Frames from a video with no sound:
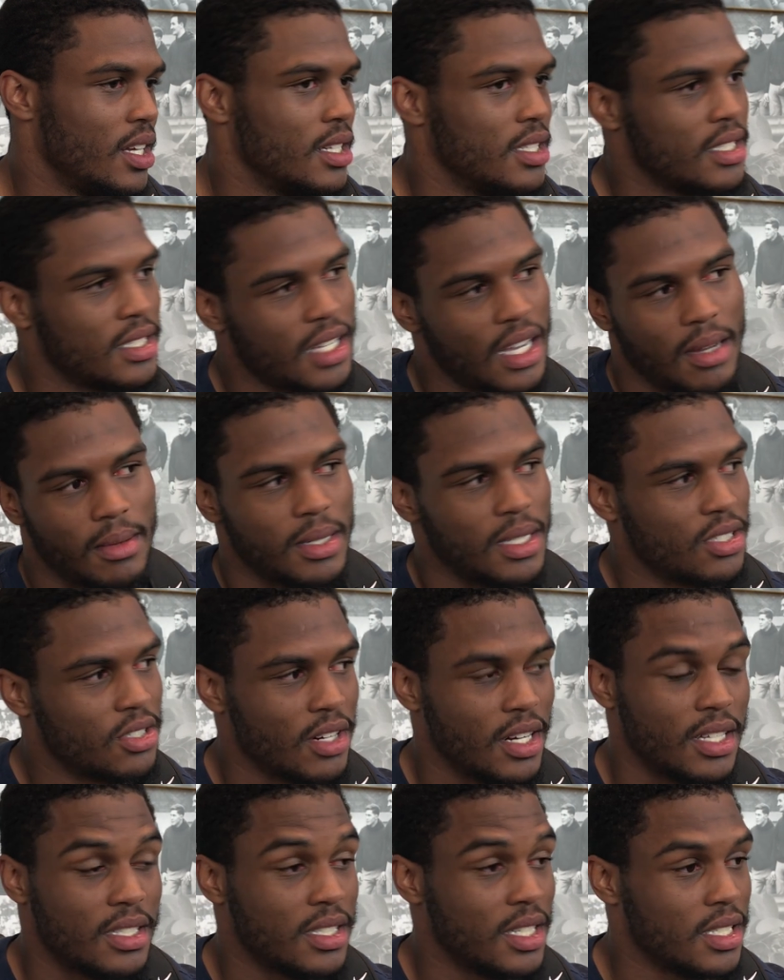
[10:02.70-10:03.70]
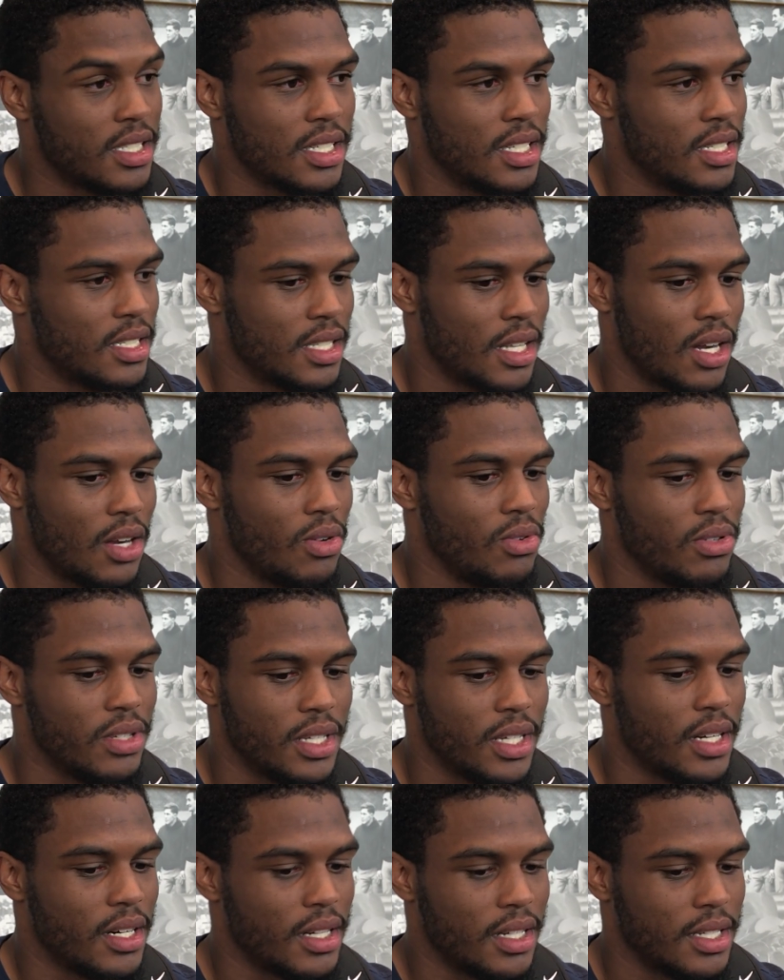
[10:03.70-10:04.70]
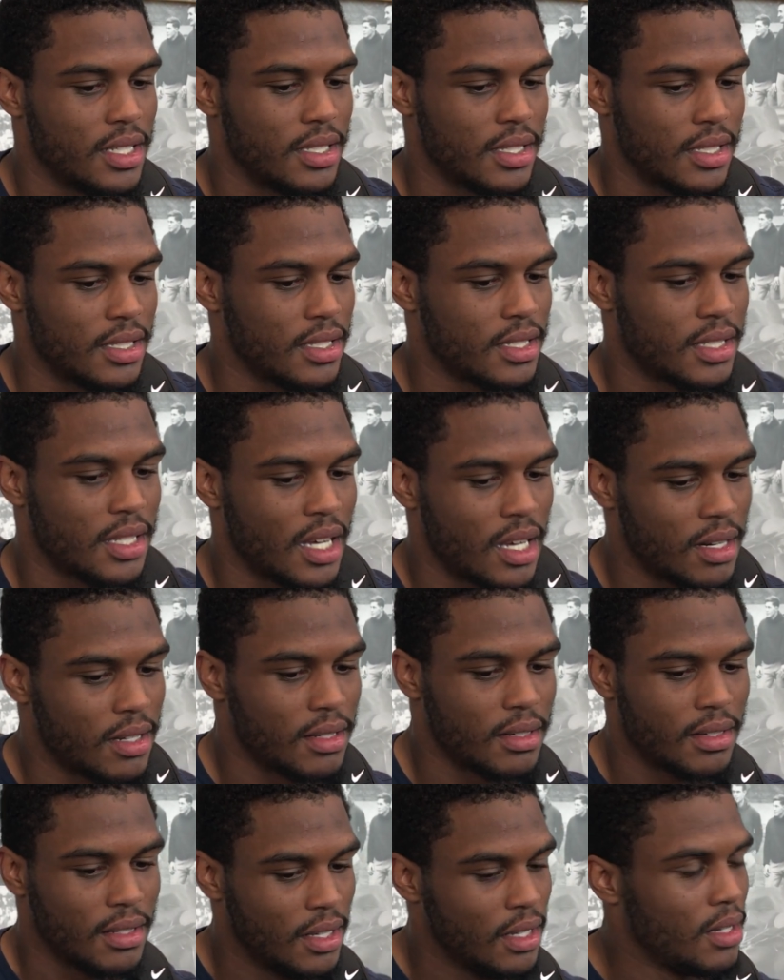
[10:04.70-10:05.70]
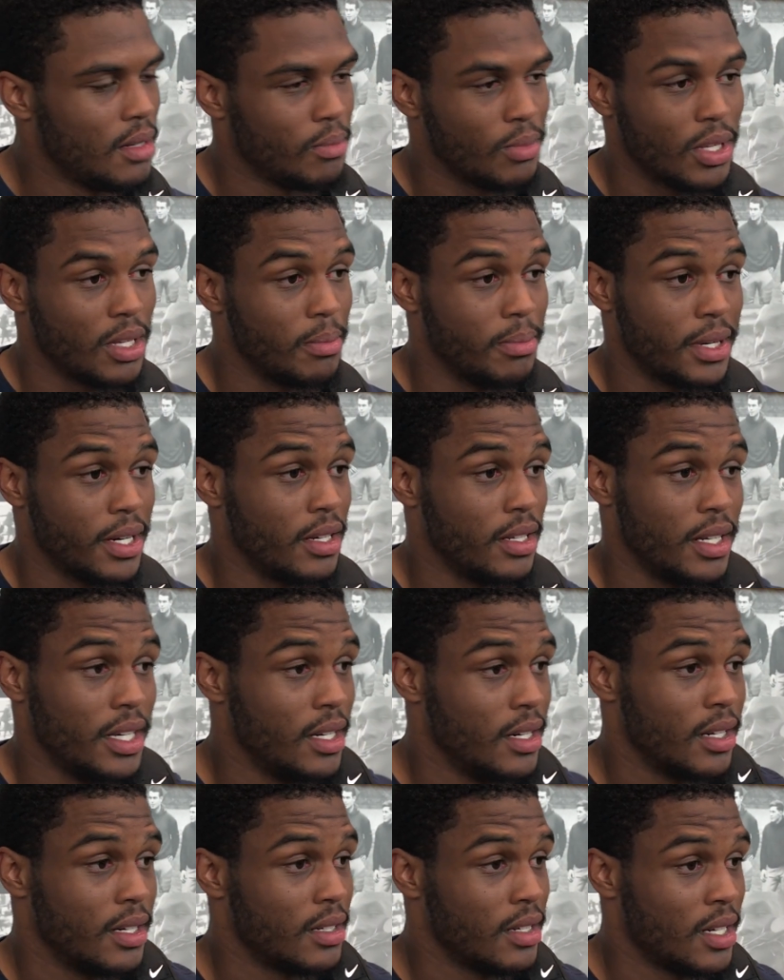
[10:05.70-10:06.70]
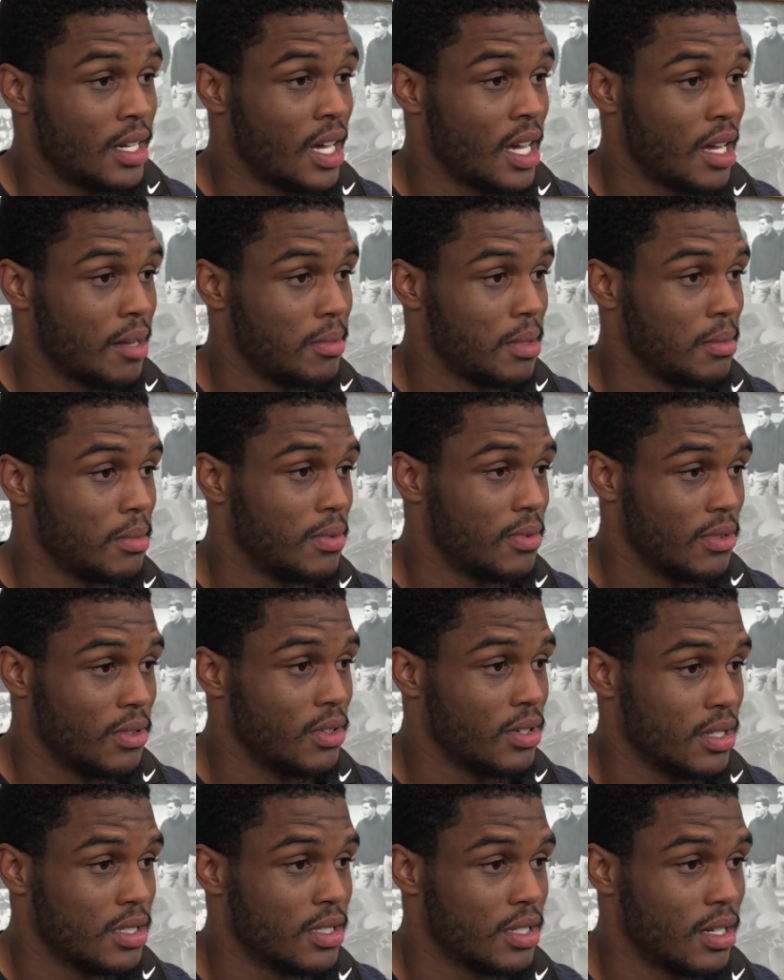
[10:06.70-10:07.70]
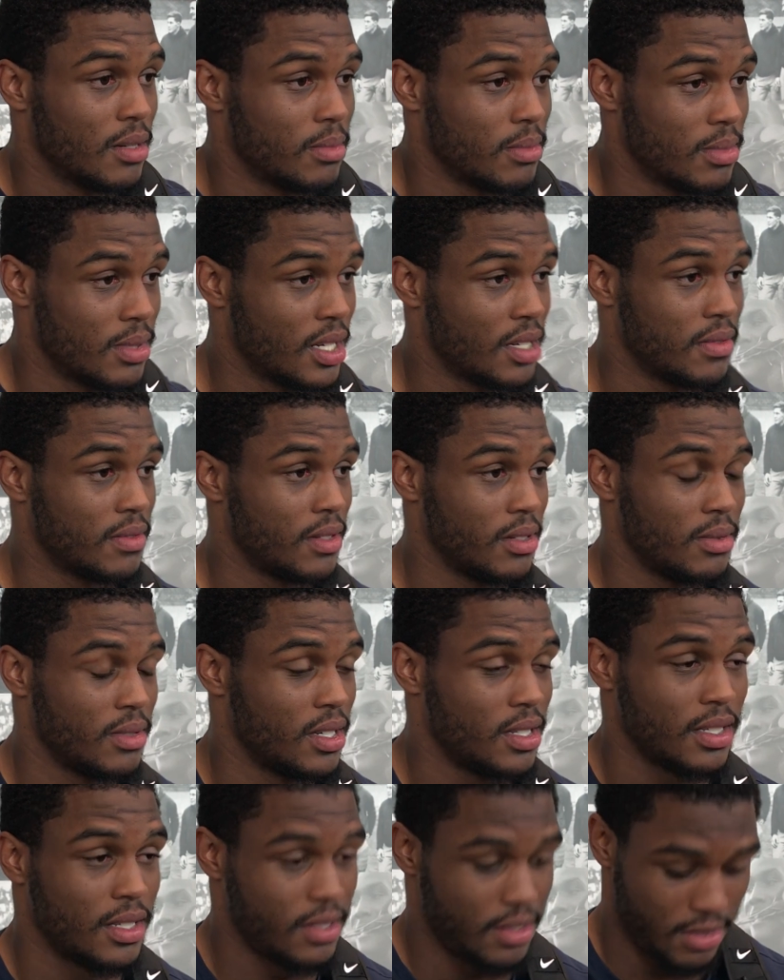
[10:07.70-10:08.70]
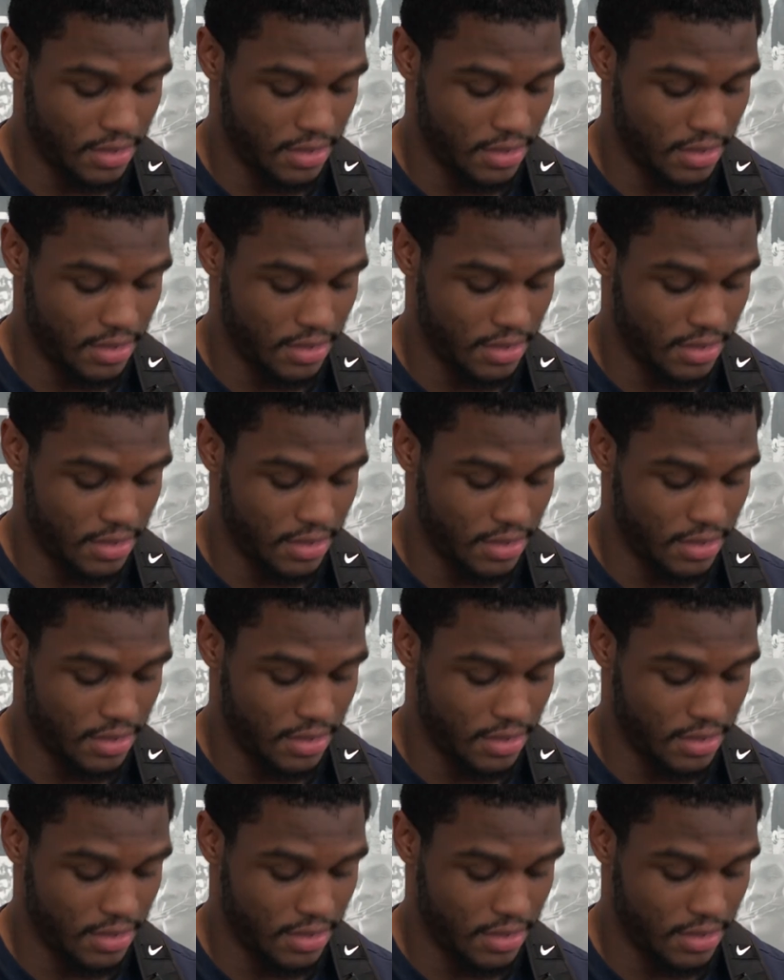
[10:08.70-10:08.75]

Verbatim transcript: it. It's time to transition into the new year, and it's it's time to be a bigger leader than I have been before. So I'm definitely ready.